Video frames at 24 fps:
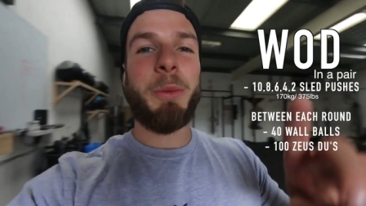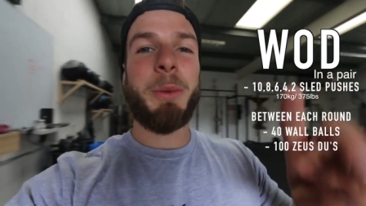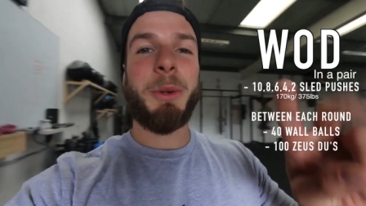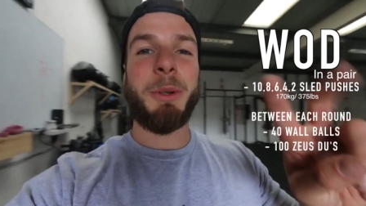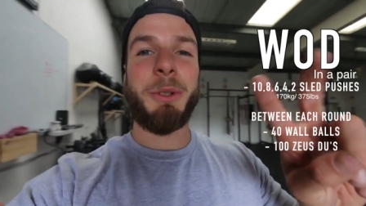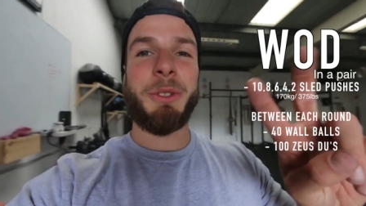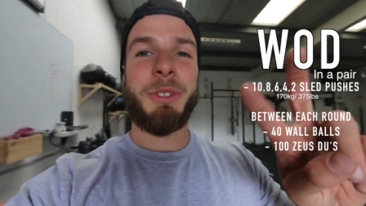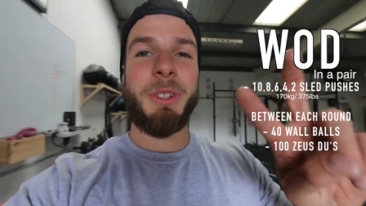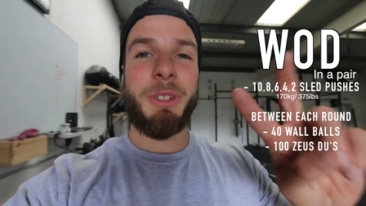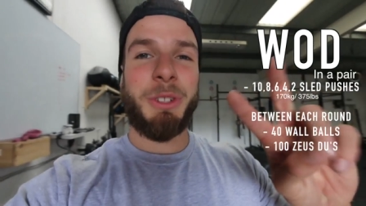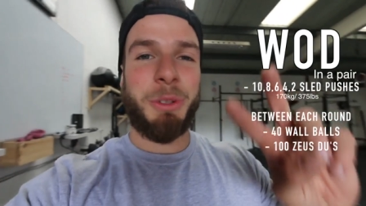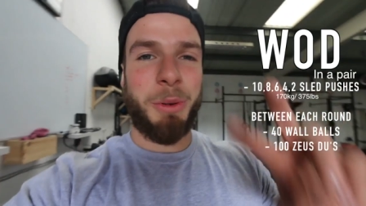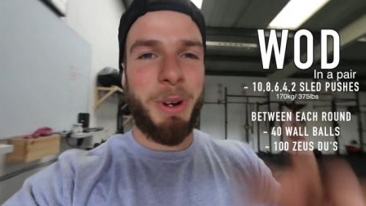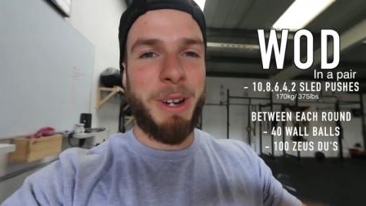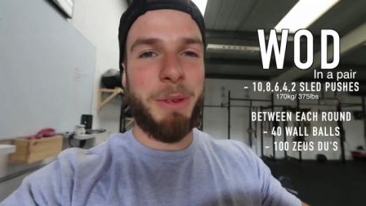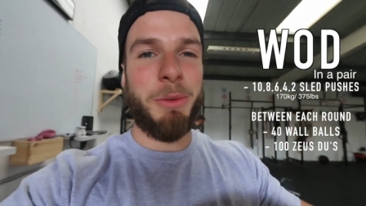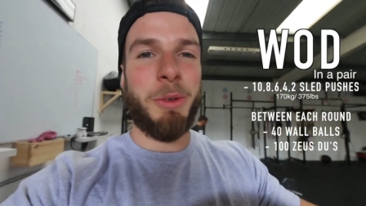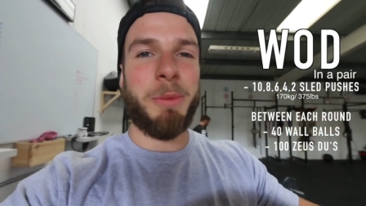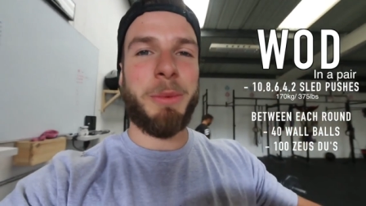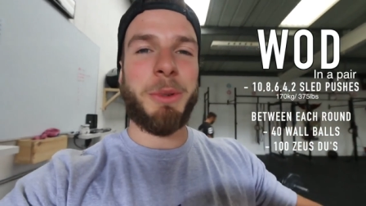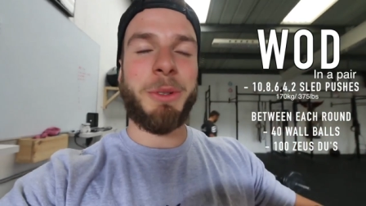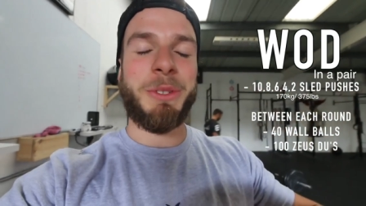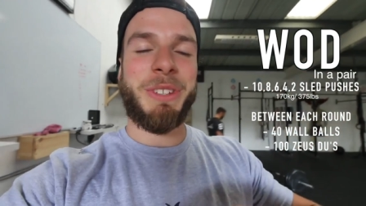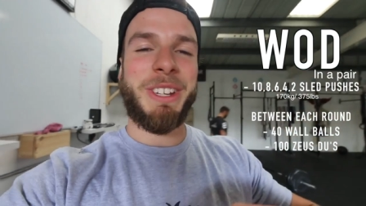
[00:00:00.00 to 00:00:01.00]
wall balls, so 20
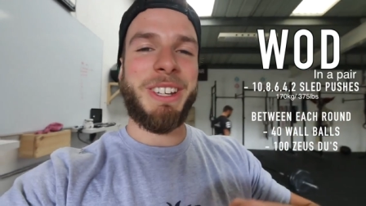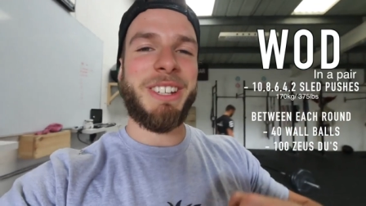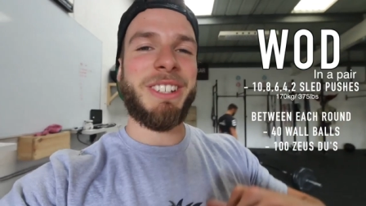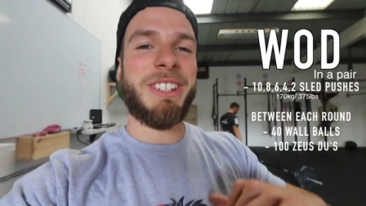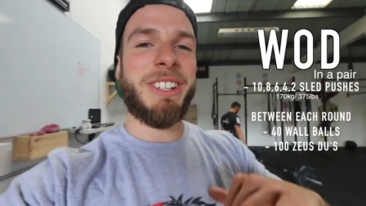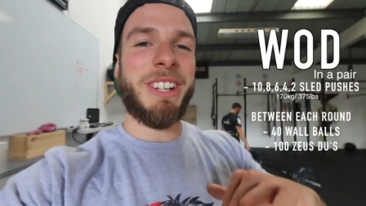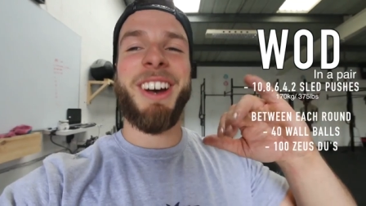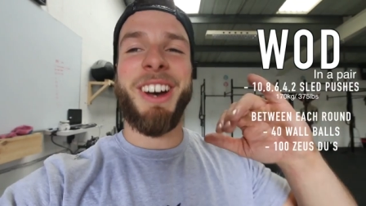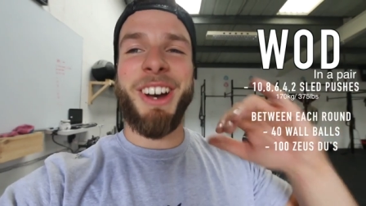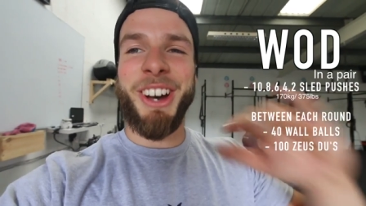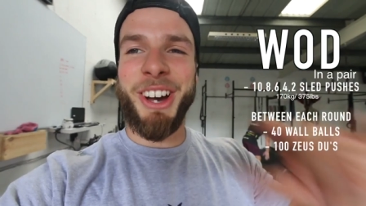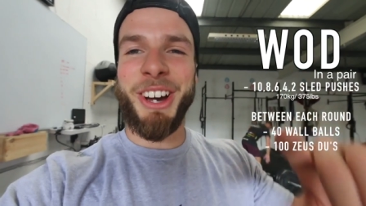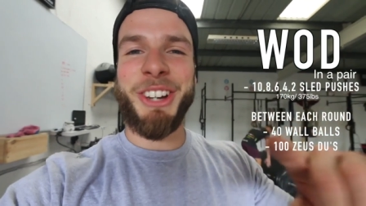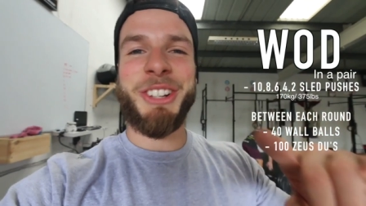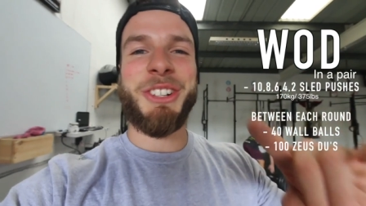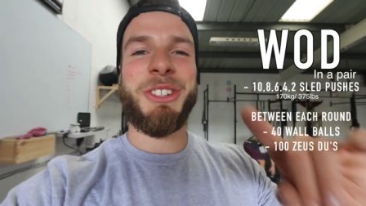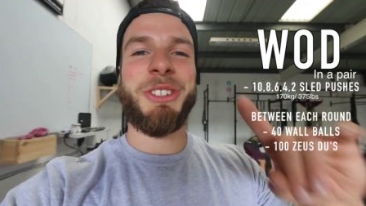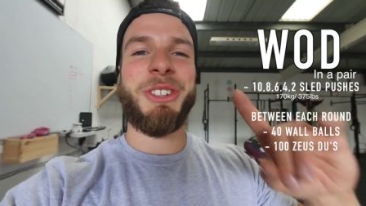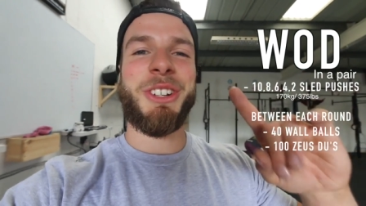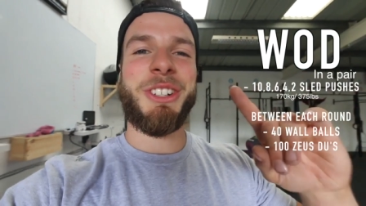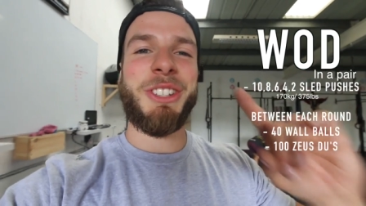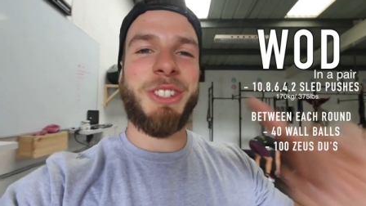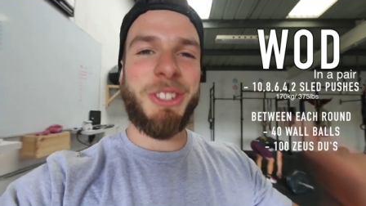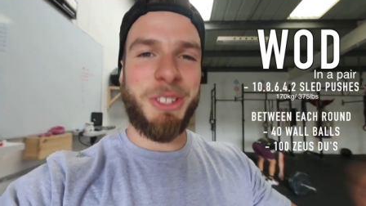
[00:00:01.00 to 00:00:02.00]
wall balls each.
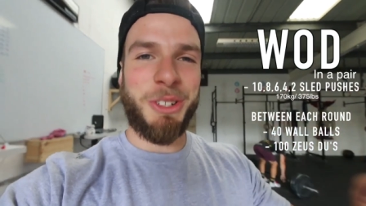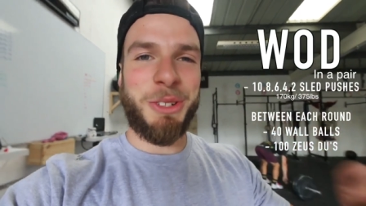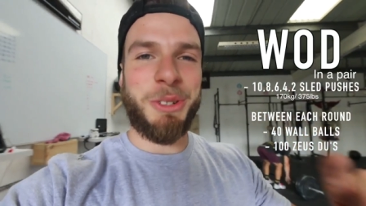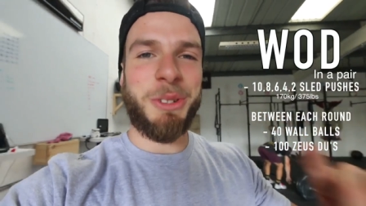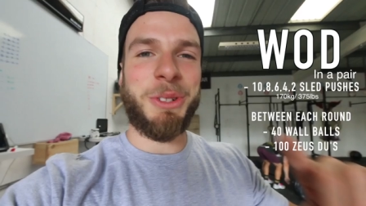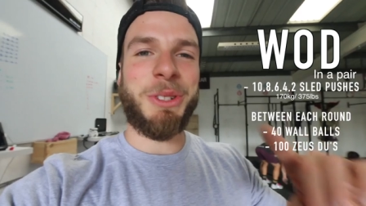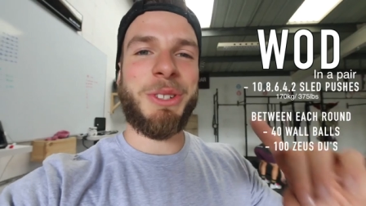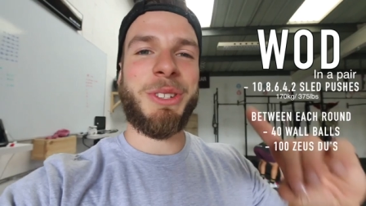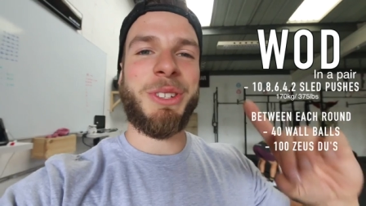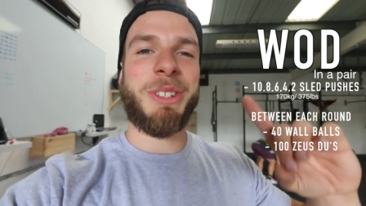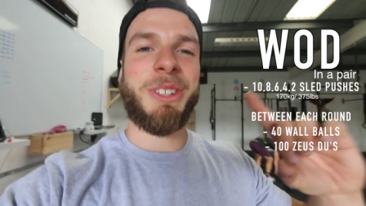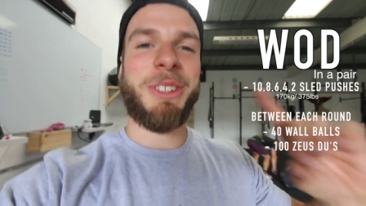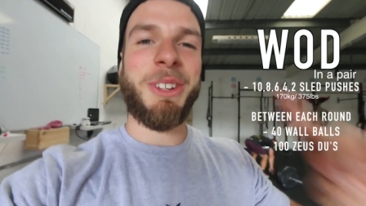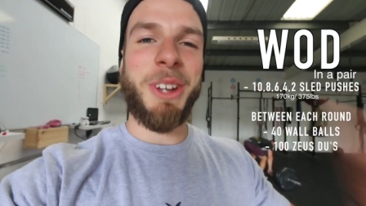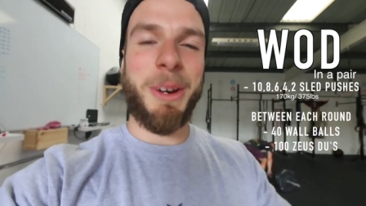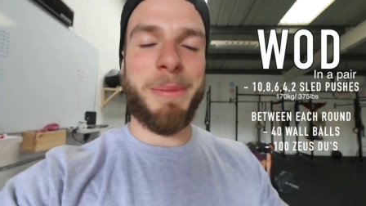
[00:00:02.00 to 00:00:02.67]
100 Zeus